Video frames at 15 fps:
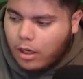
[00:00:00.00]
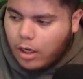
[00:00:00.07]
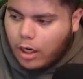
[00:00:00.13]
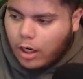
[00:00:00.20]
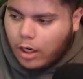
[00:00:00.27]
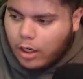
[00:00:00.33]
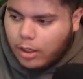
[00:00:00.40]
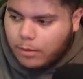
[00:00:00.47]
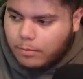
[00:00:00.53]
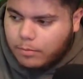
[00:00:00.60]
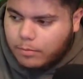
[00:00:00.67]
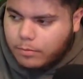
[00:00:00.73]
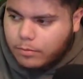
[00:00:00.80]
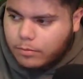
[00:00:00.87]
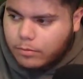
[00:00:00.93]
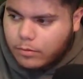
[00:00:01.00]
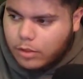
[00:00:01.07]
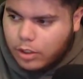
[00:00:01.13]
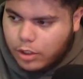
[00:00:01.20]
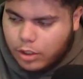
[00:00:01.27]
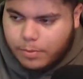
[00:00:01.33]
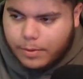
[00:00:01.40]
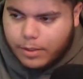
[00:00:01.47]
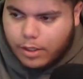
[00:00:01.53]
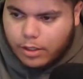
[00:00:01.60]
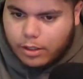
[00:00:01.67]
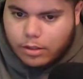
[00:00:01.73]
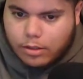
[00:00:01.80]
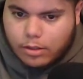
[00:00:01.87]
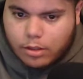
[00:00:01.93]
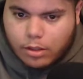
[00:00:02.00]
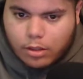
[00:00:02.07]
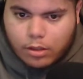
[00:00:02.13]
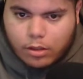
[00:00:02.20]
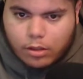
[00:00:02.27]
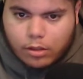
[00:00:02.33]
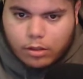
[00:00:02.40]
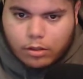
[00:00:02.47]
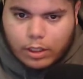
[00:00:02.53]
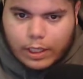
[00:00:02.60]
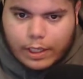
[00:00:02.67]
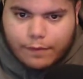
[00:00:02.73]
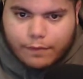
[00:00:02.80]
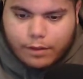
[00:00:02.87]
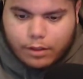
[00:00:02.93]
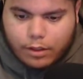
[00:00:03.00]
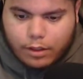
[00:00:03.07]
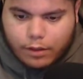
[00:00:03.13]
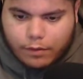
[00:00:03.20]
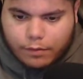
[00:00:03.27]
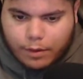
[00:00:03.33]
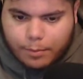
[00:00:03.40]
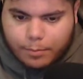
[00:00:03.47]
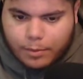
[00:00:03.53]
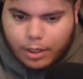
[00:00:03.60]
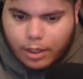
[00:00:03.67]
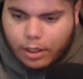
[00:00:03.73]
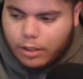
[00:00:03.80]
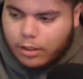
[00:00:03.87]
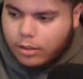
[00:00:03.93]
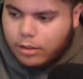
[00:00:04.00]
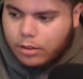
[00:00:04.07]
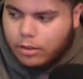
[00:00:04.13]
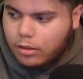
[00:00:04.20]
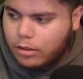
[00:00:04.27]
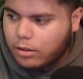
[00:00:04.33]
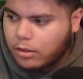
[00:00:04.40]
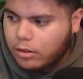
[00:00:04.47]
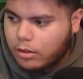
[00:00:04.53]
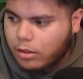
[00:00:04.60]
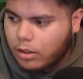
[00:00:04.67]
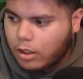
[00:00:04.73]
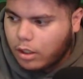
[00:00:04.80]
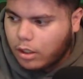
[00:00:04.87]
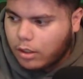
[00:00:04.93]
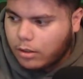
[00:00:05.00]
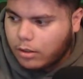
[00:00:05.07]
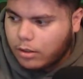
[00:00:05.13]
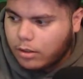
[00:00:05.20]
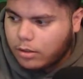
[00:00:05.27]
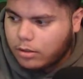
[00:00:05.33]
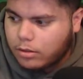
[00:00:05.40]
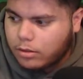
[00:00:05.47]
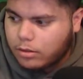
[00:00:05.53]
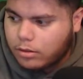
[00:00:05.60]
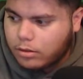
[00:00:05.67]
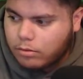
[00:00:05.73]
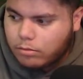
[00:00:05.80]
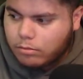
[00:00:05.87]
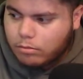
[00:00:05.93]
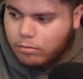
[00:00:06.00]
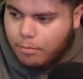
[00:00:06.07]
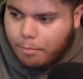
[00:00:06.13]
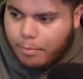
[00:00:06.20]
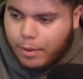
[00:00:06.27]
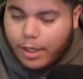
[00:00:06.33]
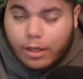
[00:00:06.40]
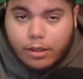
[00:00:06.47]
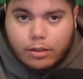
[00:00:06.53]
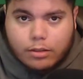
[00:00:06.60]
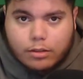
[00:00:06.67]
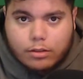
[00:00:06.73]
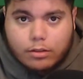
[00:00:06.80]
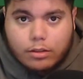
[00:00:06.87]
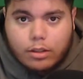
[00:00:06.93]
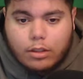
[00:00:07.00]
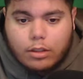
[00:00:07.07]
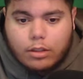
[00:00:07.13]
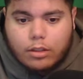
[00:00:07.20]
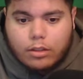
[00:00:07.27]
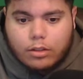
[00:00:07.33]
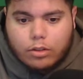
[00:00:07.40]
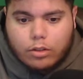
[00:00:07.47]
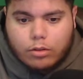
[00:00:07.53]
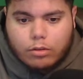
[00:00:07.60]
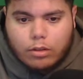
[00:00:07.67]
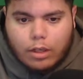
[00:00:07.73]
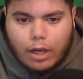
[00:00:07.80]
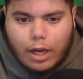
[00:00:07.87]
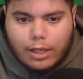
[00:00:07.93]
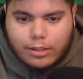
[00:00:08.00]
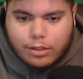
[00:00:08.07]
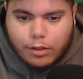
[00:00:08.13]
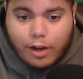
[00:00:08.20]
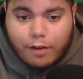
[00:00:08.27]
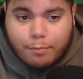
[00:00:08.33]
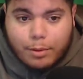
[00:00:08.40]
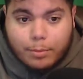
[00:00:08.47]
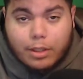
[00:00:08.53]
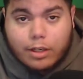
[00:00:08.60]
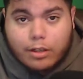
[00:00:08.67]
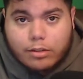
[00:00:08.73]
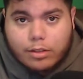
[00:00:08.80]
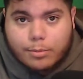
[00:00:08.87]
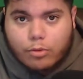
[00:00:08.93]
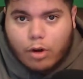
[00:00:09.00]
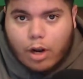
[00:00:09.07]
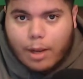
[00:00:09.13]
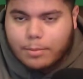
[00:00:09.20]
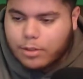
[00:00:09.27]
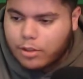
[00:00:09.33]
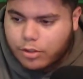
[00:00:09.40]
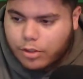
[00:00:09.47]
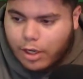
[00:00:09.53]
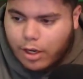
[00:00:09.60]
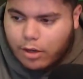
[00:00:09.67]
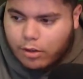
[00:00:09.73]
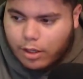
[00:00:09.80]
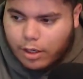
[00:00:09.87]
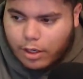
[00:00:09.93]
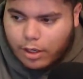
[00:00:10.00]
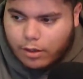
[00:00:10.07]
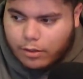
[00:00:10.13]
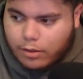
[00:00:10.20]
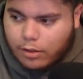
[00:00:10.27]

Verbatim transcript: Um, just because even if I'm not uh, big, you I still have people that are subscribed to this channel and